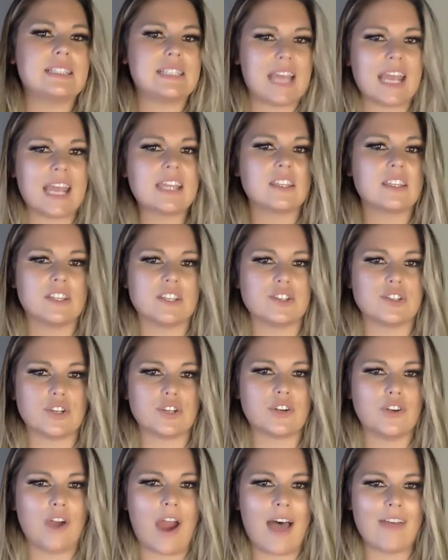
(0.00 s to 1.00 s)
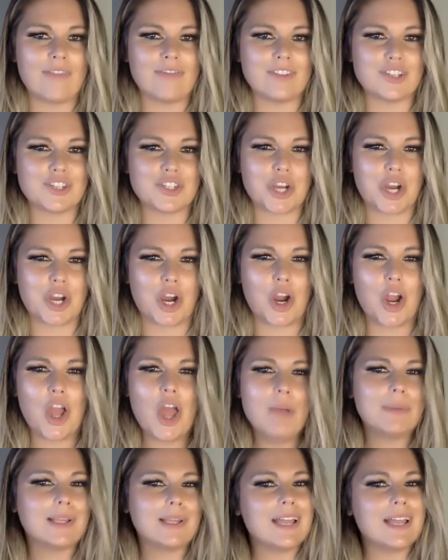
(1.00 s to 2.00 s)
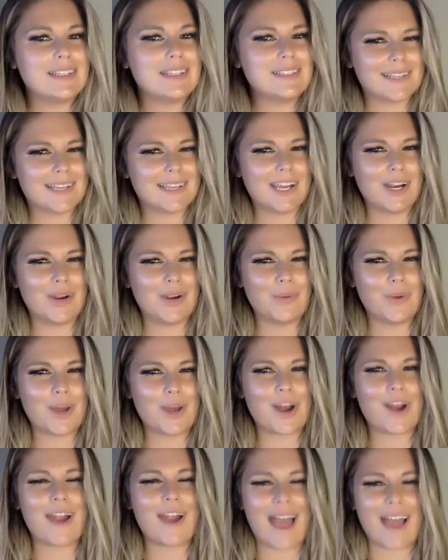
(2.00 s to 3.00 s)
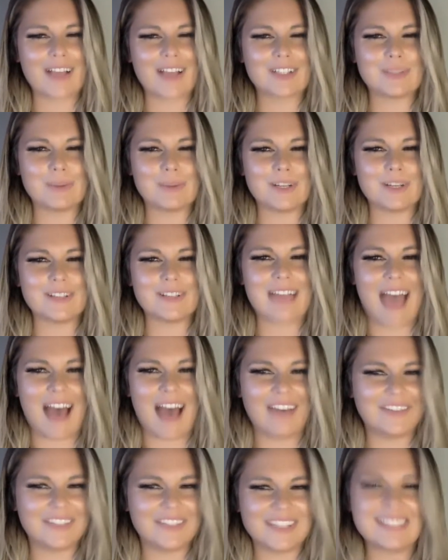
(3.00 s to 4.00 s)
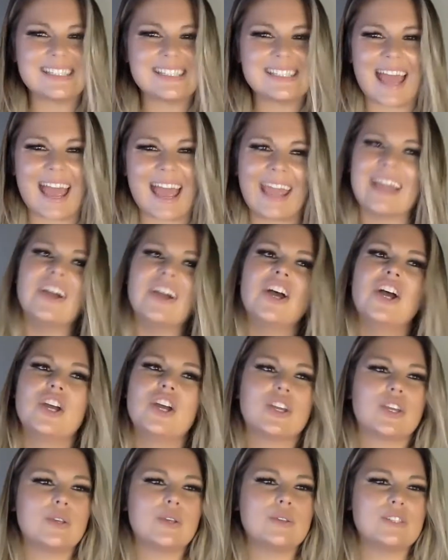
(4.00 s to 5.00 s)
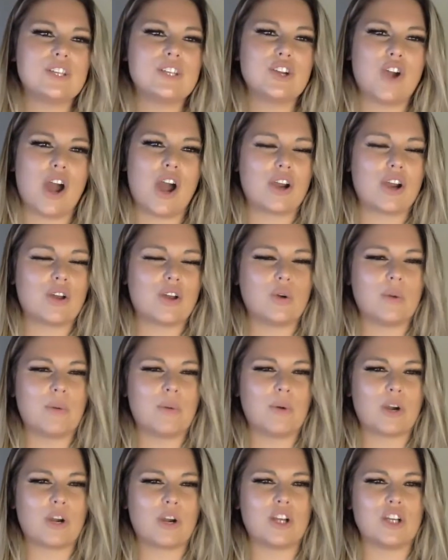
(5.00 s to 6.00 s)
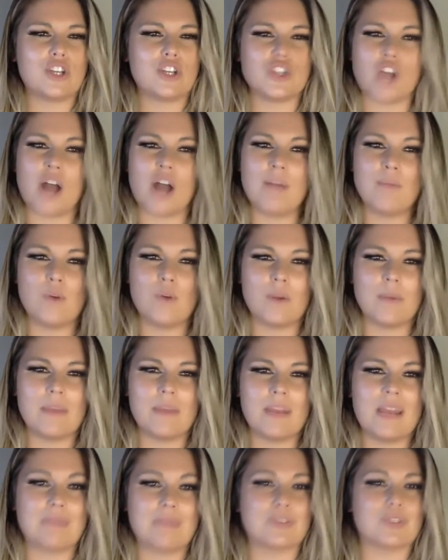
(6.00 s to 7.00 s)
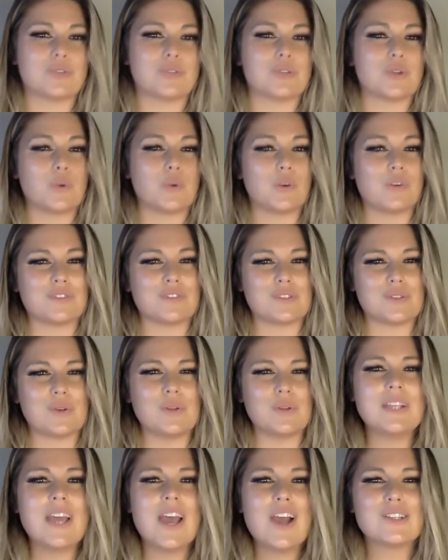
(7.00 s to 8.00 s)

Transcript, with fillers: take the district crown this year. But let's hear what our experts have to say. Houston Chronicle reporter John Foreman and producer Ward Fassold